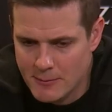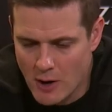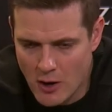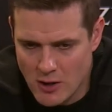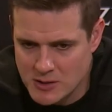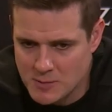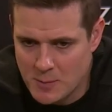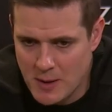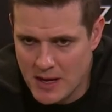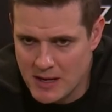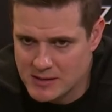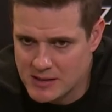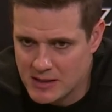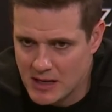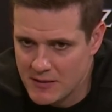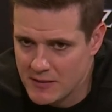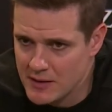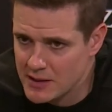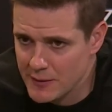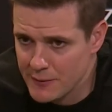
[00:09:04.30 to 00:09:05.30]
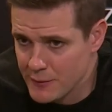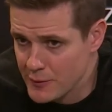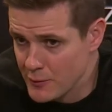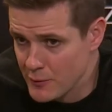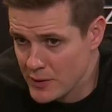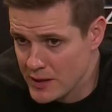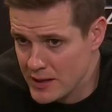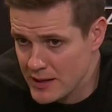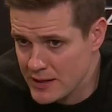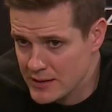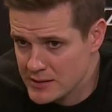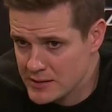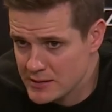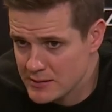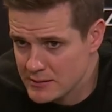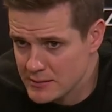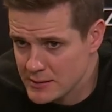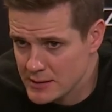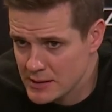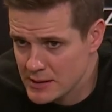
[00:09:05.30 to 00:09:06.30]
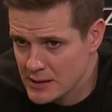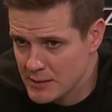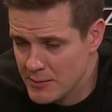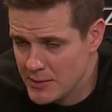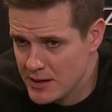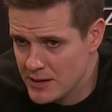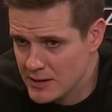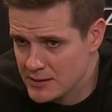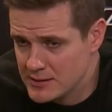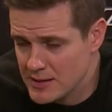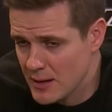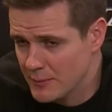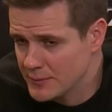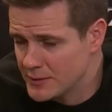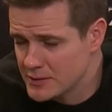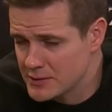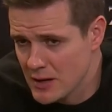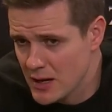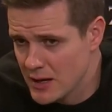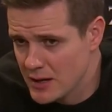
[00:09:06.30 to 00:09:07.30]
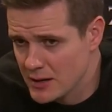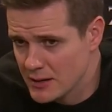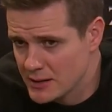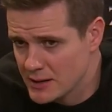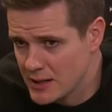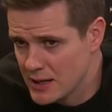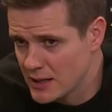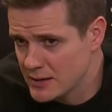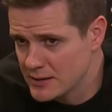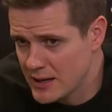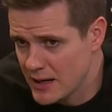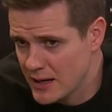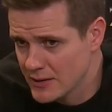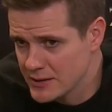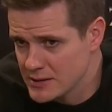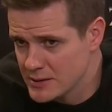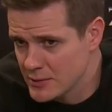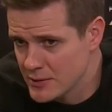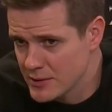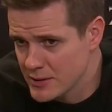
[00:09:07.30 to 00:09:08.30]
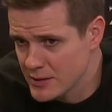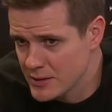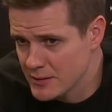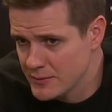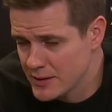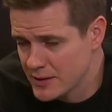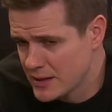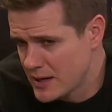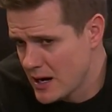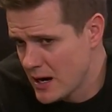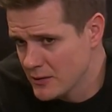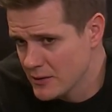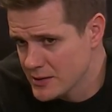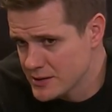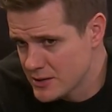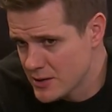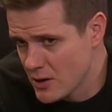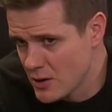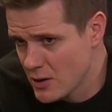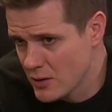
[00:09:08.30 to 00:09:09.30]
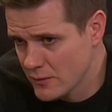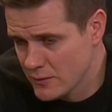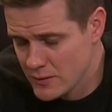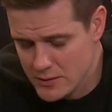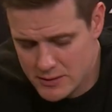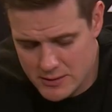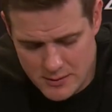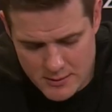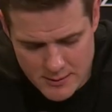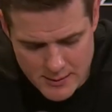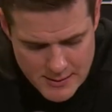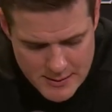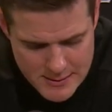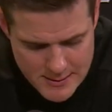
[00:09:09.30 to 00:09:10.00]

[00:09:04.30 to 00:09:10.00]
our spacing and the different reads in an attempt to try to cut down some of the careless turnovers.